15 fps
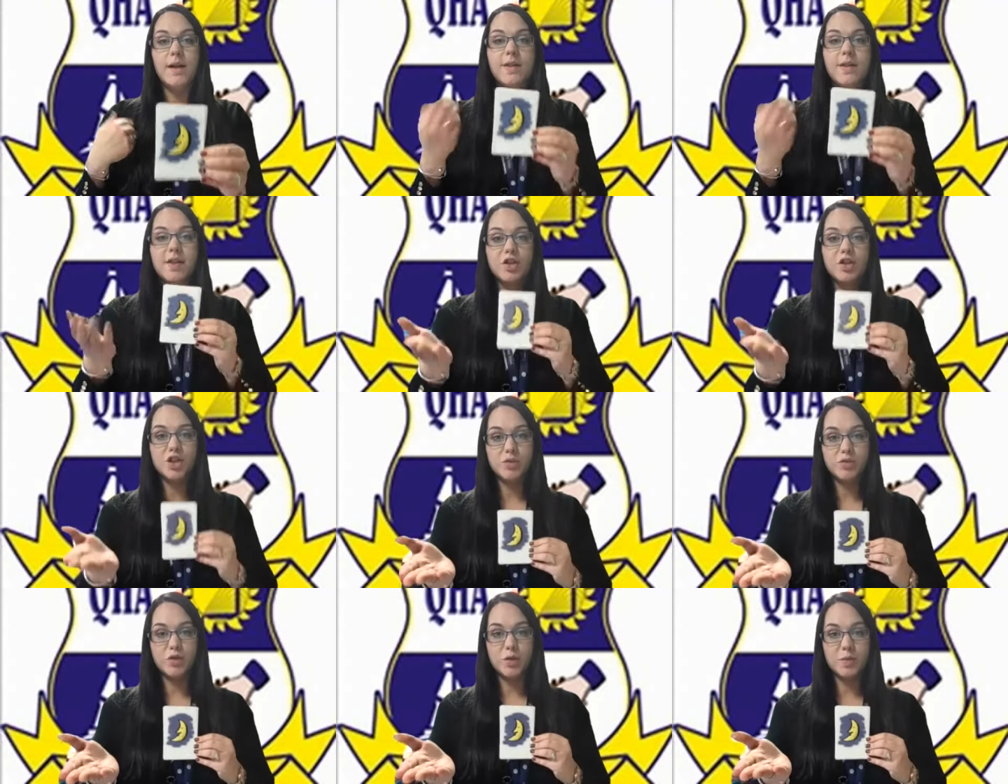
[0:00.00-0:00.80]
Then the
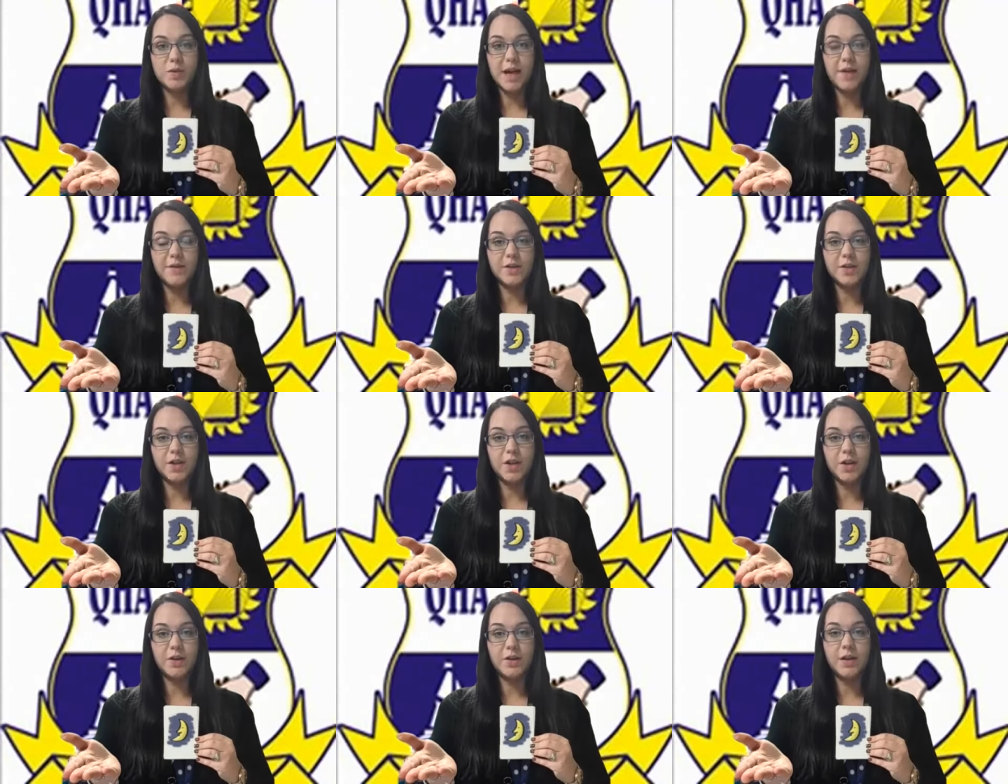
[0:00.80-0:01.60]
children would have a
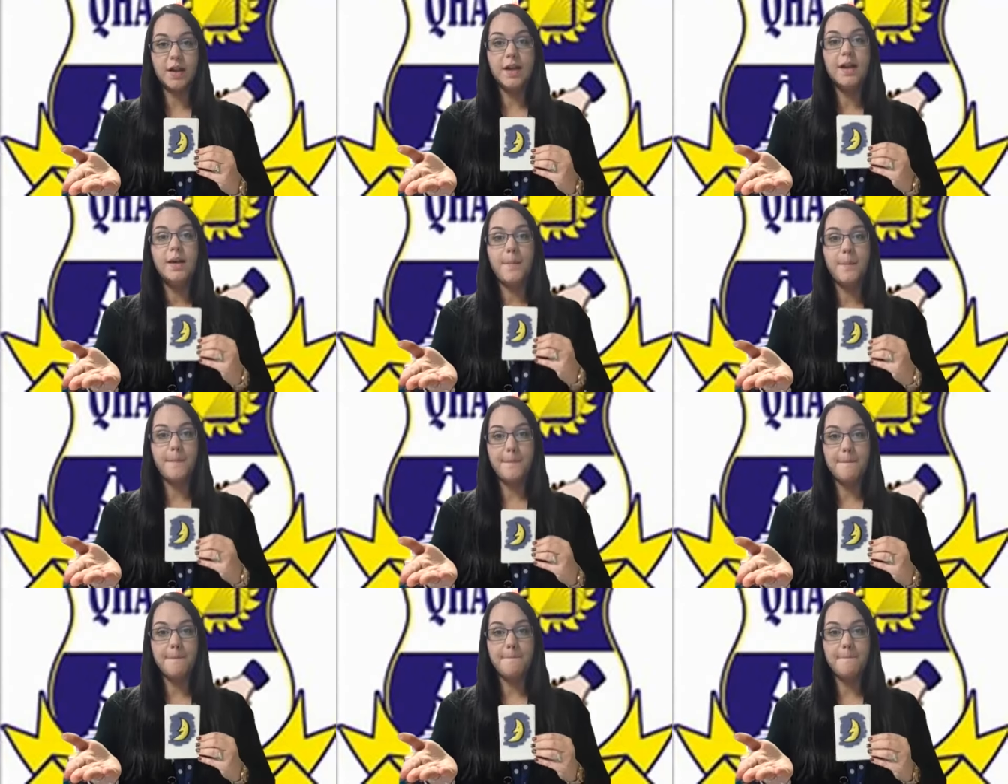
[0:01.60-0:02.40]
turn.
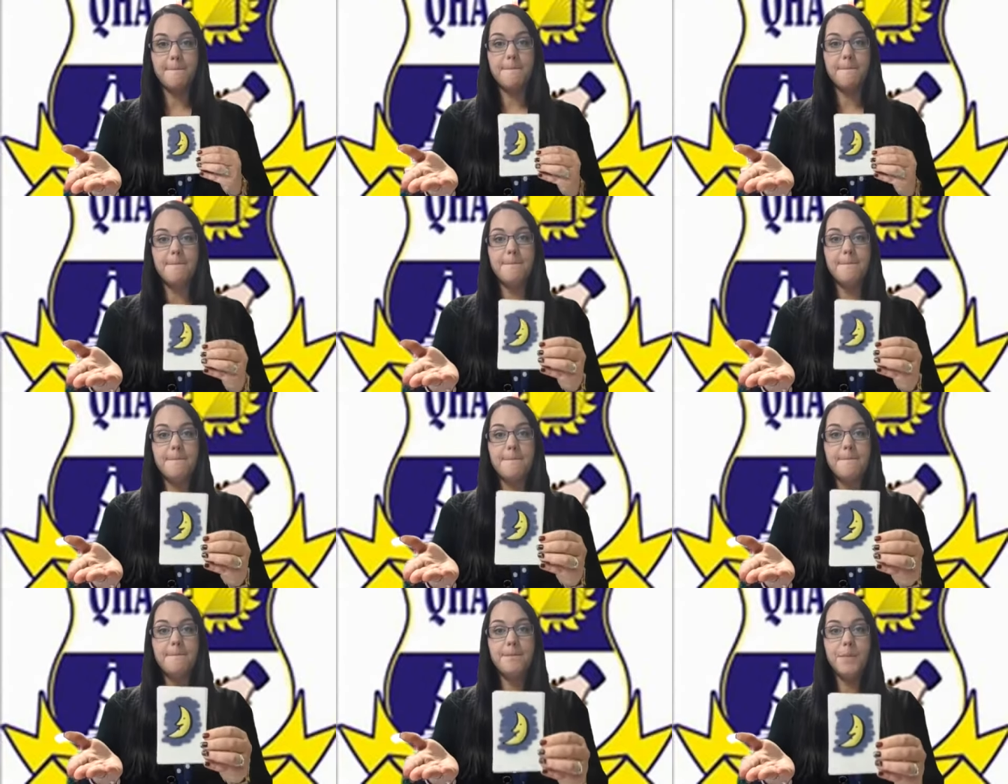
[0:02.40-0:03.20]

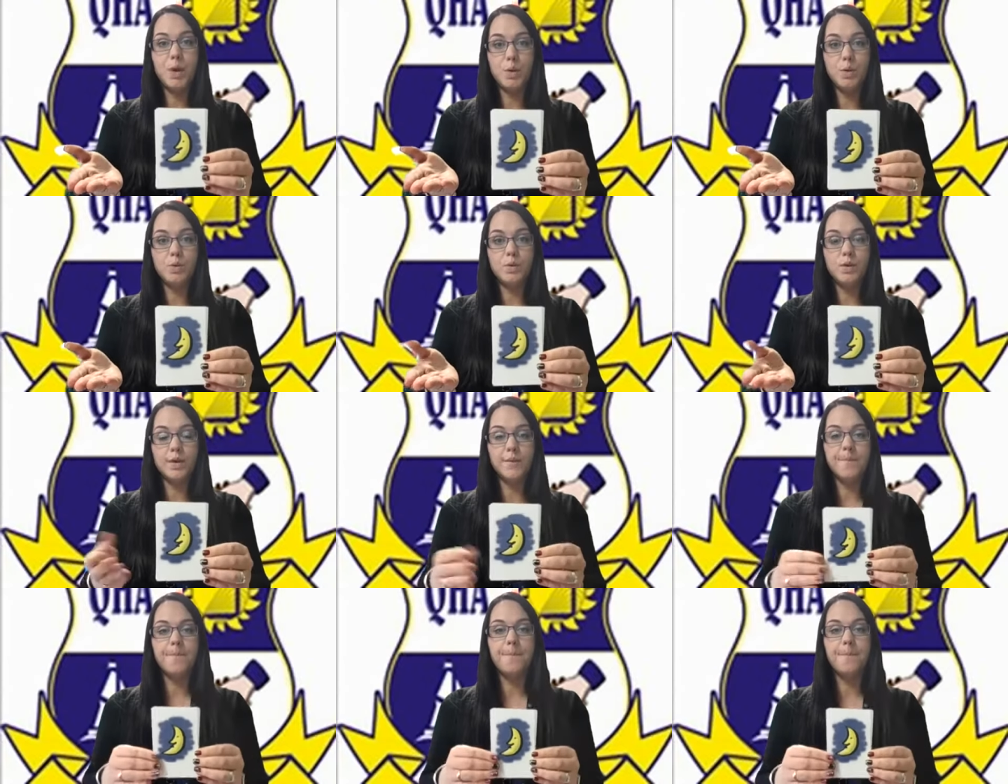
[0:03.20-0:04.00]
Moon.